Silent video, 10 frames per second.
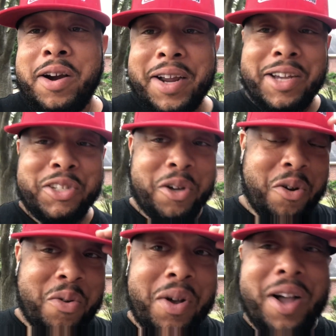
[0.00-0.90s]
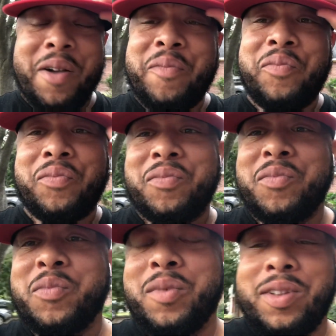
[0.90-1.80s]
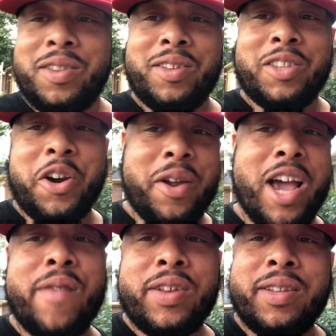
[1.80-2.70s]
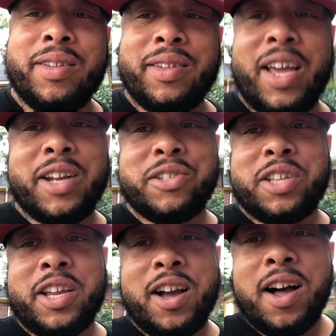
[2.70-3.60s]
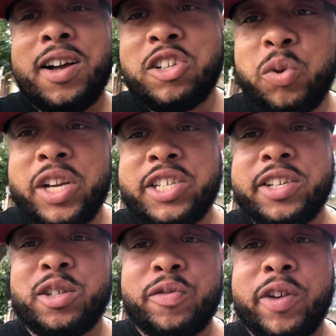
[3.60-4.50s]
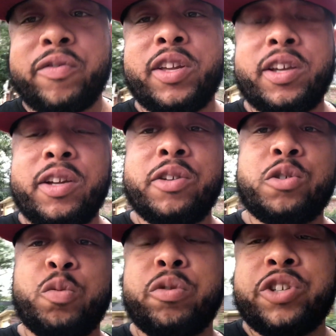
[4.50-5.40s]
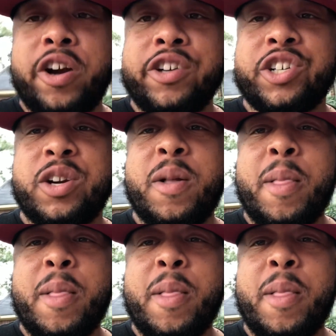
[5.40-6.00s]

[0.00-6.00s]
right, guys. So there you have it. That is the Kong 2650 Supercharger.